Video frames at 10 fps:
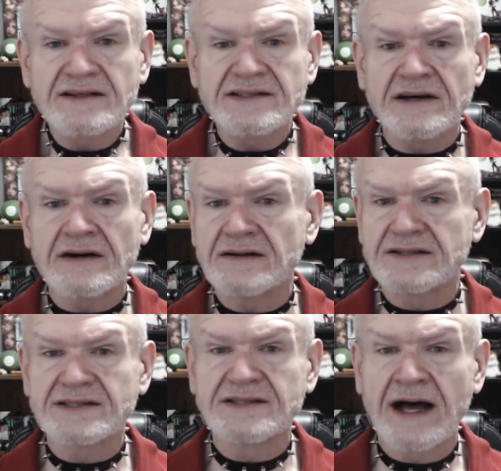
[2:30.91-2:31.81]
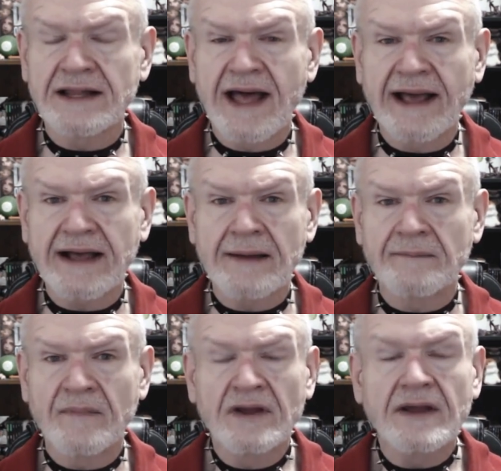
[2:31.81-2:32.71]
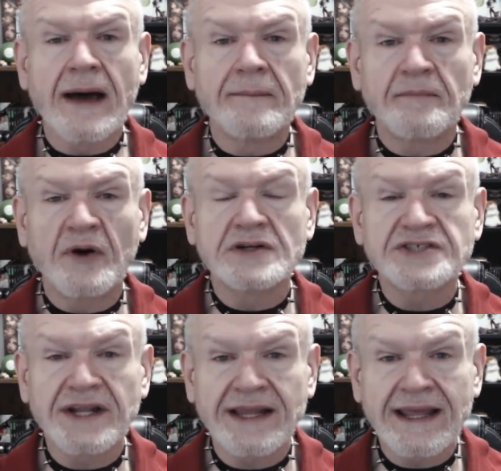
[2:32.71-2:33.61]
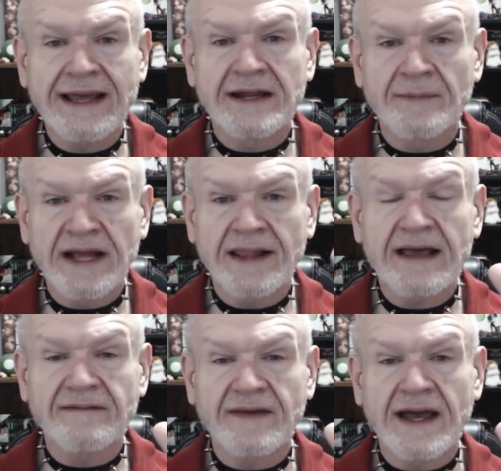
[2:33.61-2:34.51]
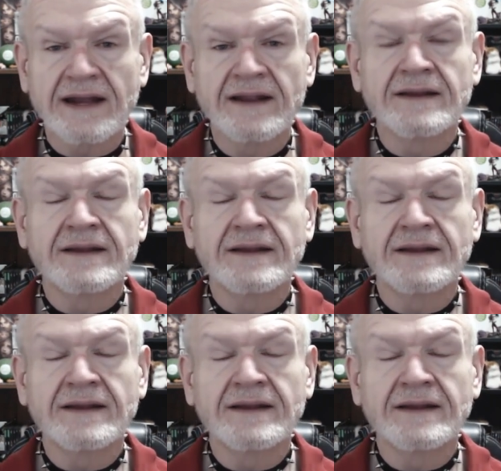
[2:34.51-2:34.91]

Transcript: so it's not like I'm I'm pushing the end of my life yet.